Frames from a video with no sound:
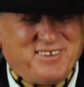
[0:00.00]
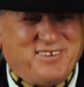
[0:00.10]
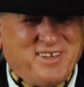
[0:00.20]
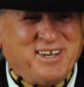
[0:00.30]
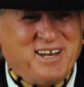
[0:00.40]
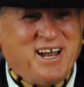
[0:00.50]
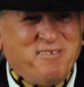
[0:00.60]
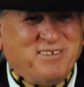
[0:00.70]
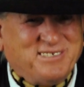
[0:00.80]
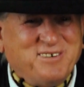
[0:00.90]
thinking I
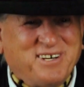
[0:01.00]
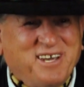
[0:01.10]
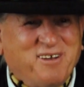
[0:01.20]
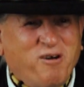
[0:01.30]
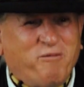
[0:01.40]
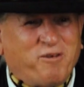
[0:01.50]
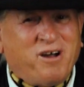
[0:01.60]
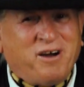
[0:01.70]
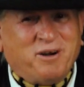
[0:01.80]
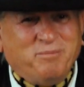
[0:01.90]
was going to get over
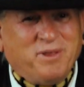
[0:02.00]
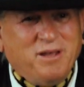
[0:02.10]
on them.